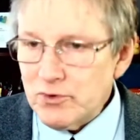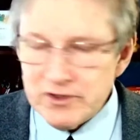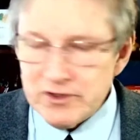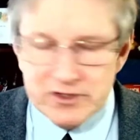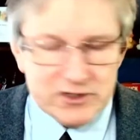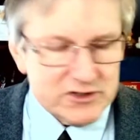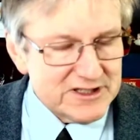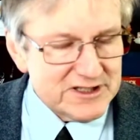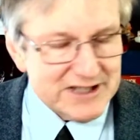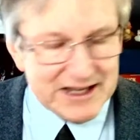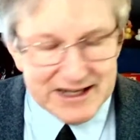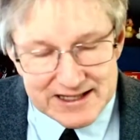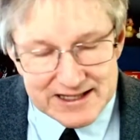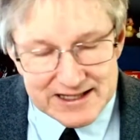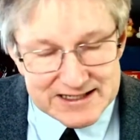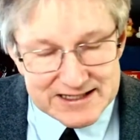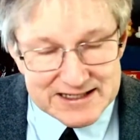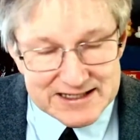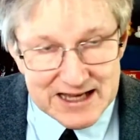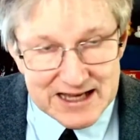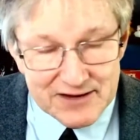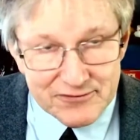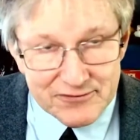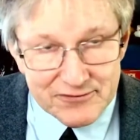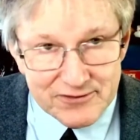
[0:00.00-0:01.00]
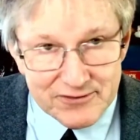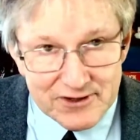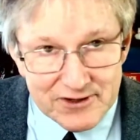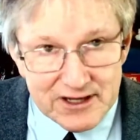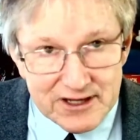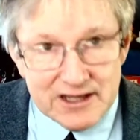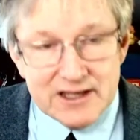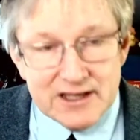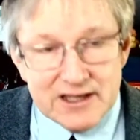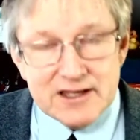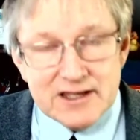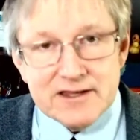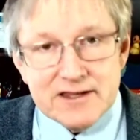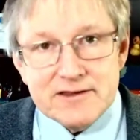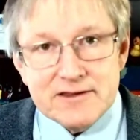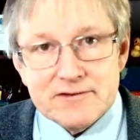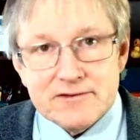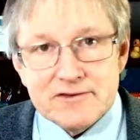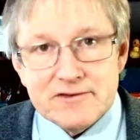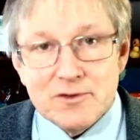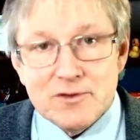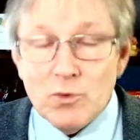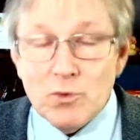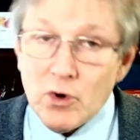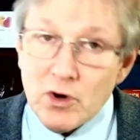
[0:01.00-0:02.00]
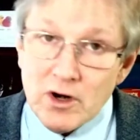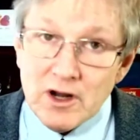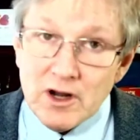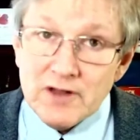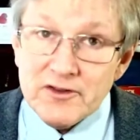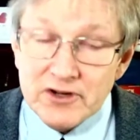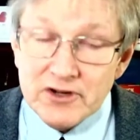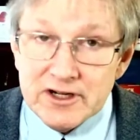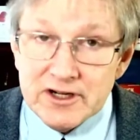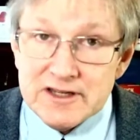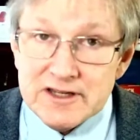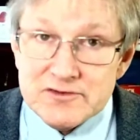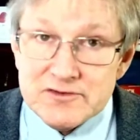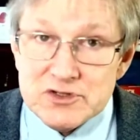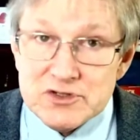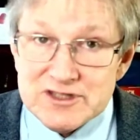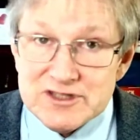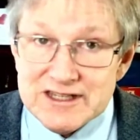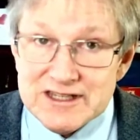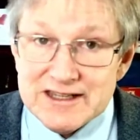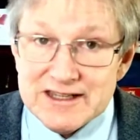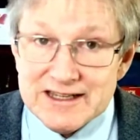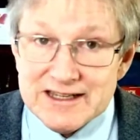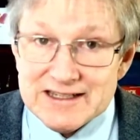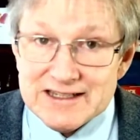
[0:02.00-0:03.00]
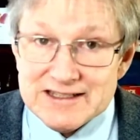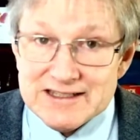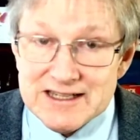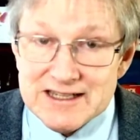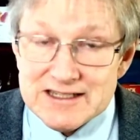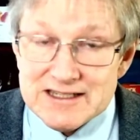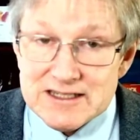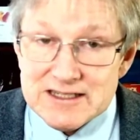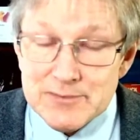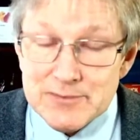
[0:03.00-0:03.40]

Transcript: you study this stuff, the more alternatives you see that exist.